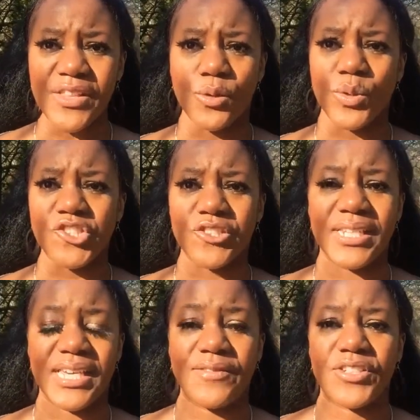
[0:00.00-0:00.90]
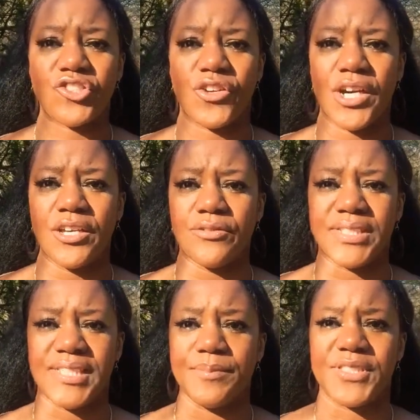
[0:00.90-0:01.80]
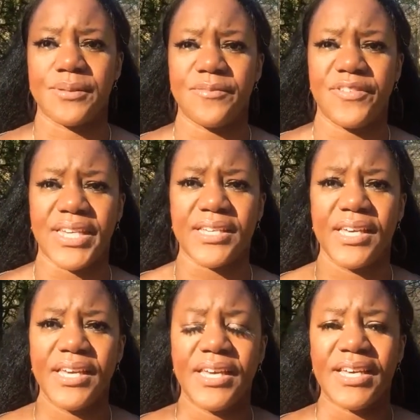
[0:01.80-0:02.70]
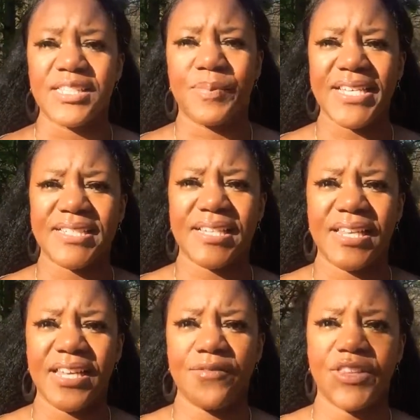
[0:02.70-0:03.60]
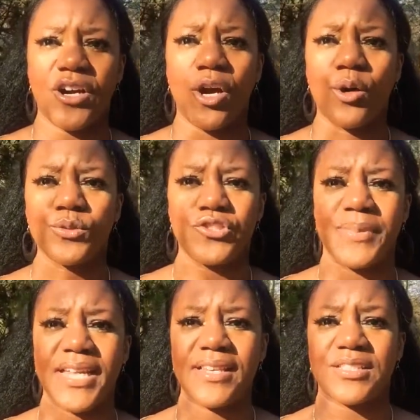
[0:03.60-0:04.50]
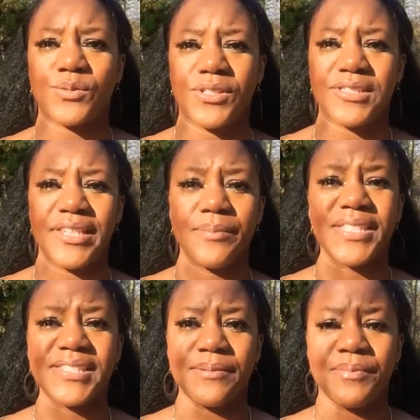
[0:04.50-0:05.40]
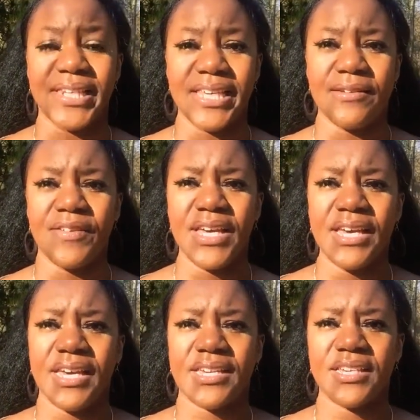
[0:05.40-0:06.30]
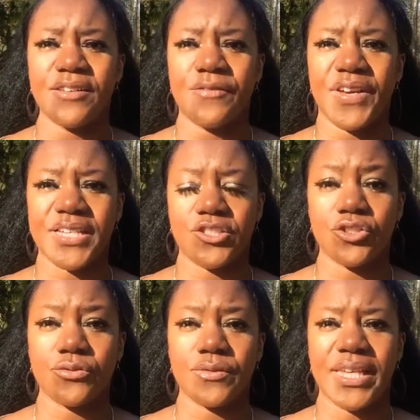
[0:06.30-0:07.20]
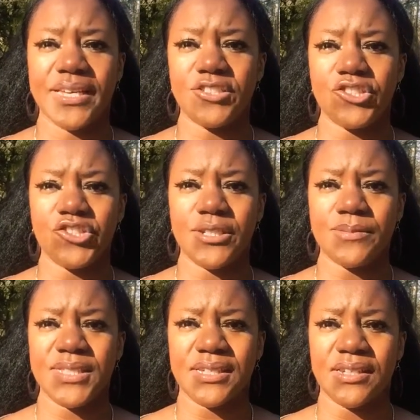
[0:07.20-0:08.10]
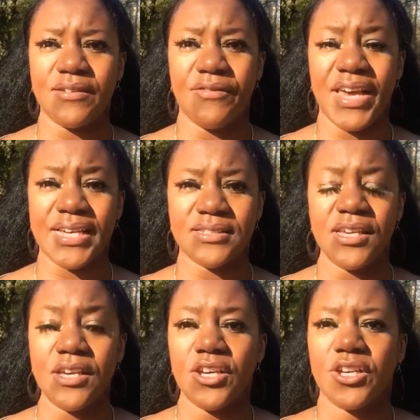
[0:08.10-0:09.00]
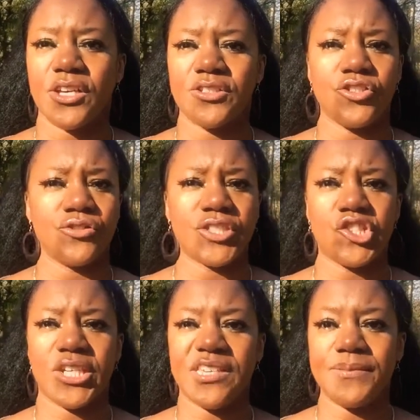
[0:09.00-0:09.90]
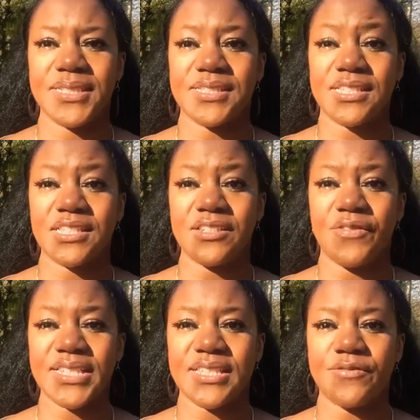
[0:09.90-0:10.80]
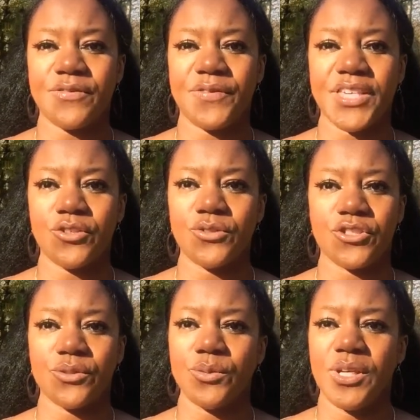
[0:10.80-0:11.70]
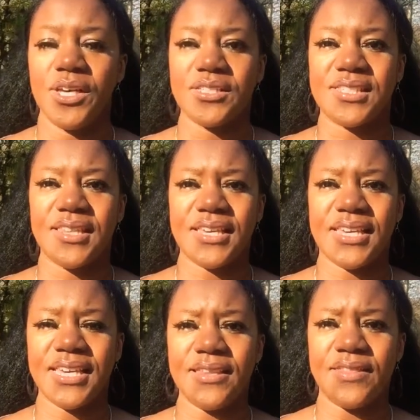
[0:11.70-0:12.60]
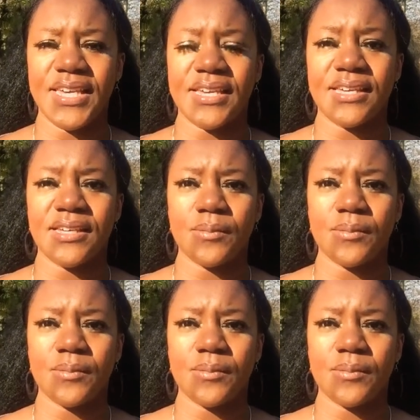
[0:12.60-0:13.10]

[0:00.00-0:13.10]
that we shouldn't even try or attempt something. It's basically anything that holds you back. That's what's a limiting belief. It can affect your relationships, it can affect your achievements, it can affect everything you do. So the key thing